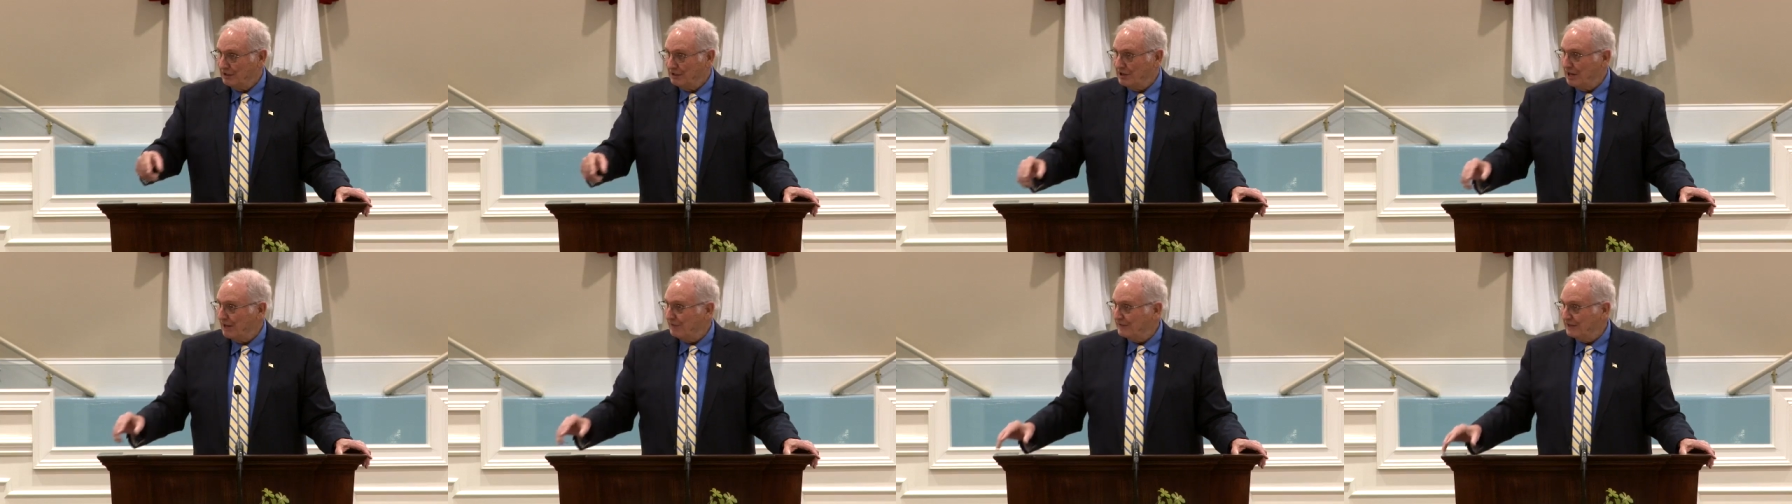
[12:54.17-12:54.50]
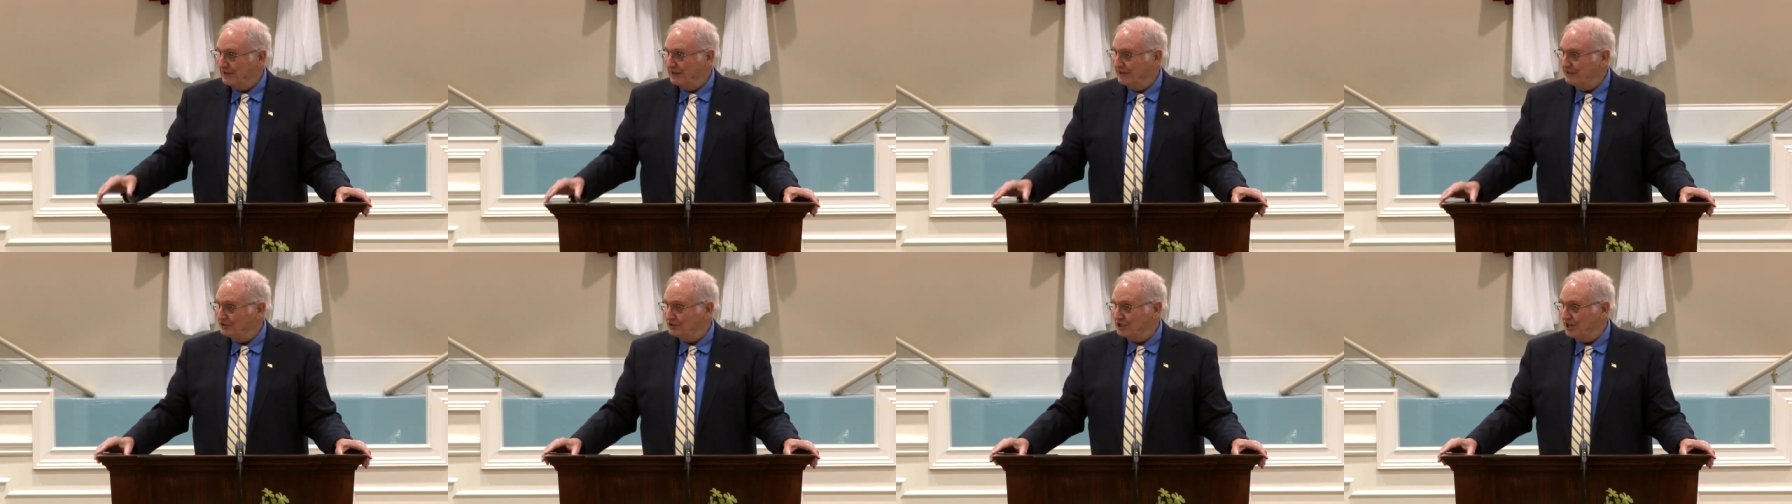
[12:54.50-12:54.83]

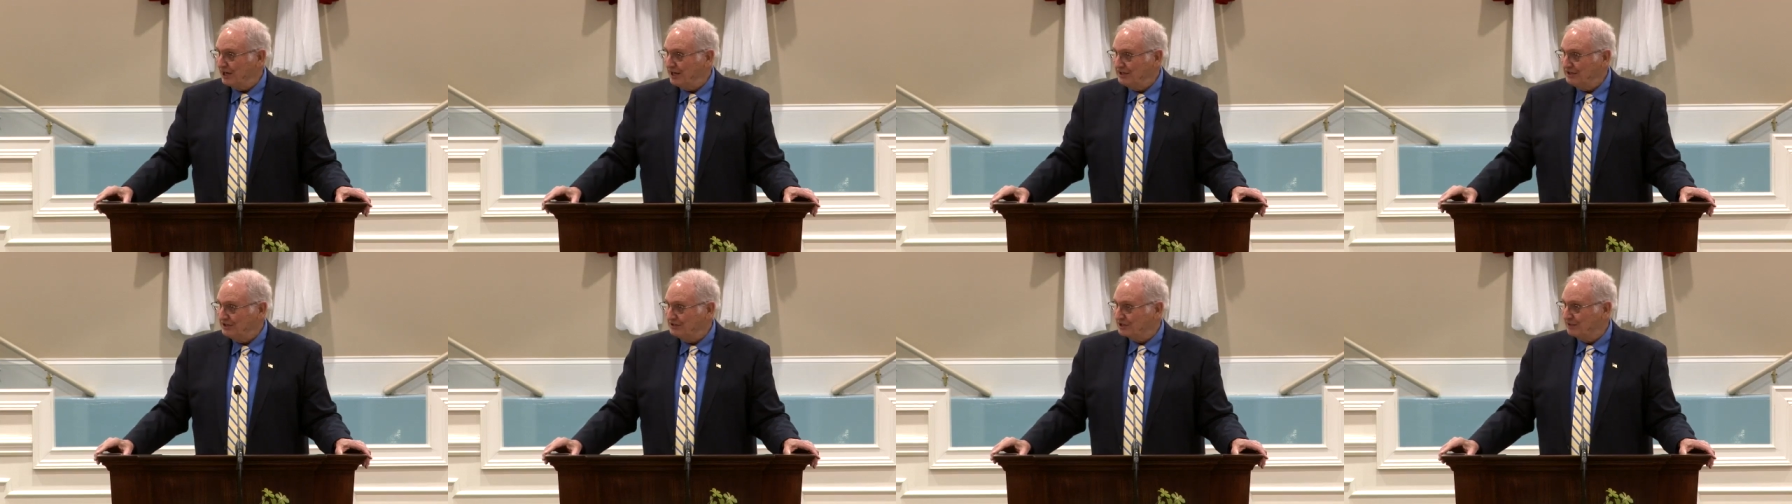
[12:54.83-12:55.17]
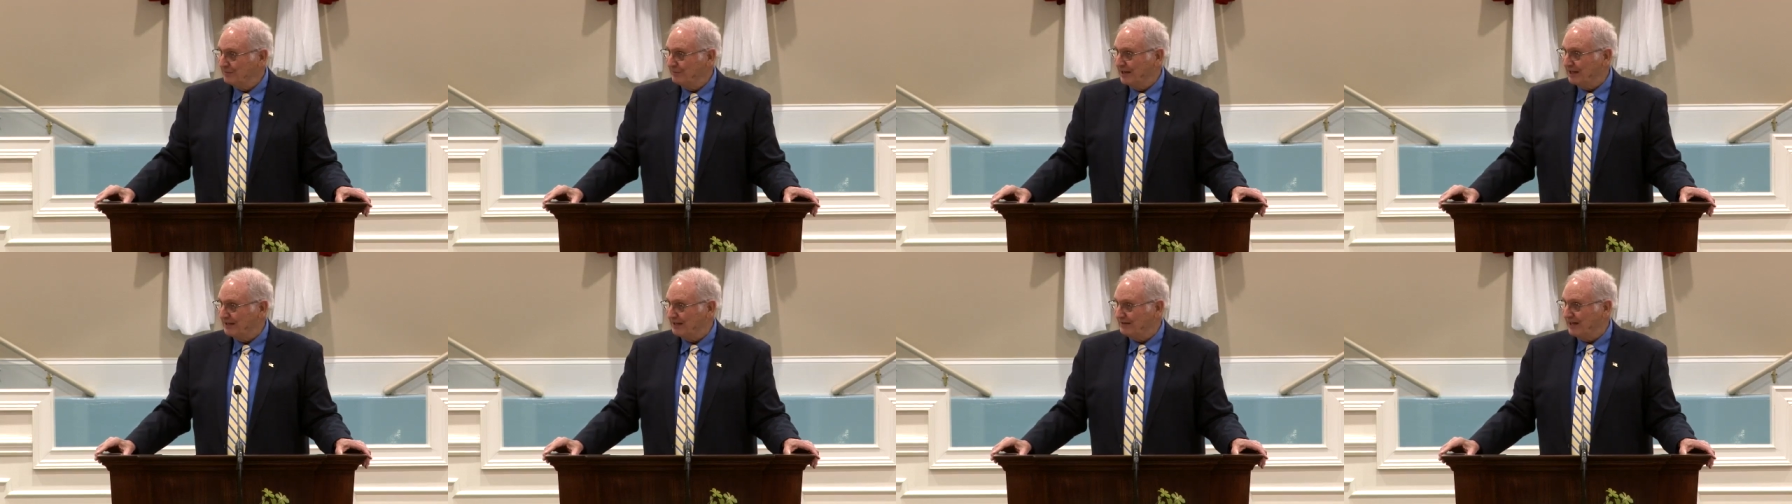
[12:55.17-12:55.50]
Nothing had changed
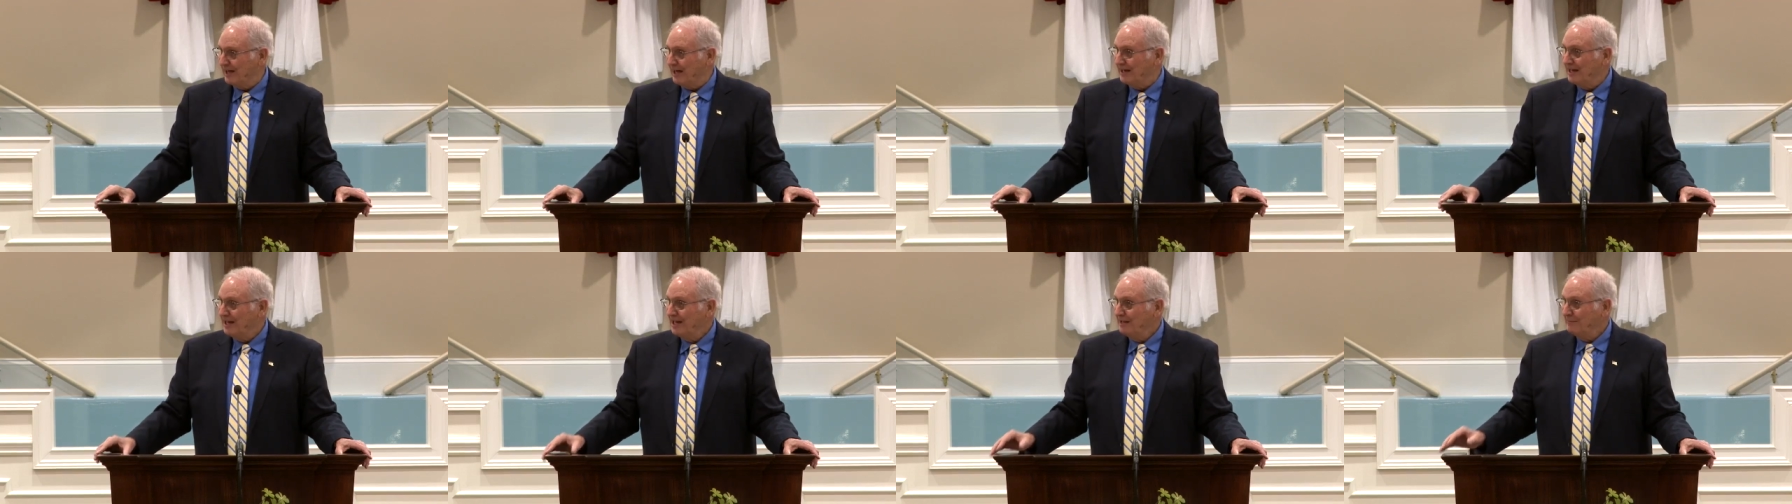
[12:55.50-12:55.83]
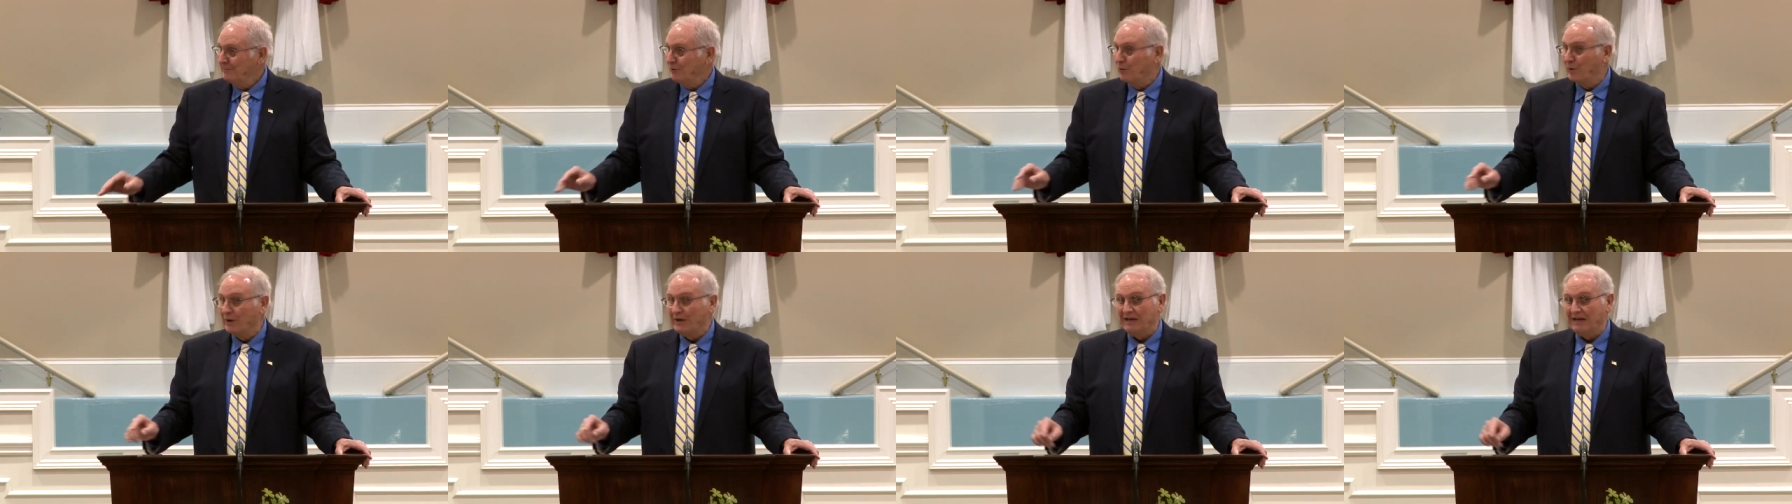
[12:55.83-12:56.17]
about that.
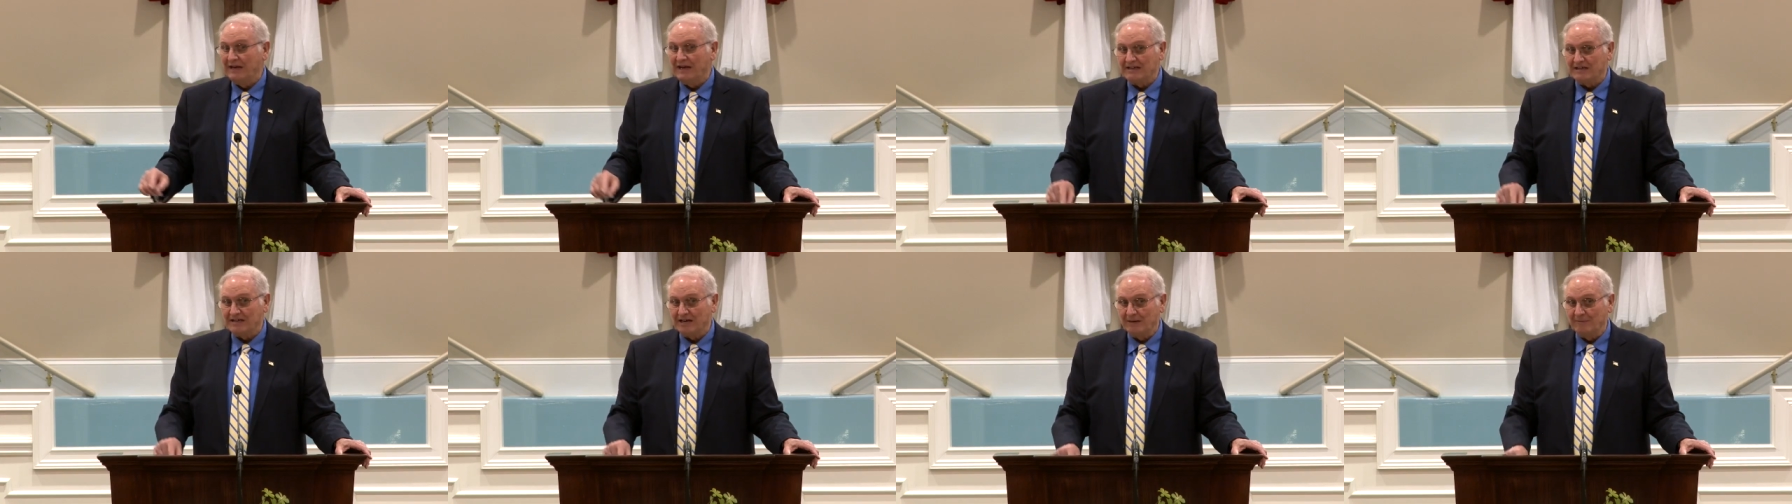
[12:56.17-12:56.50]
But where did it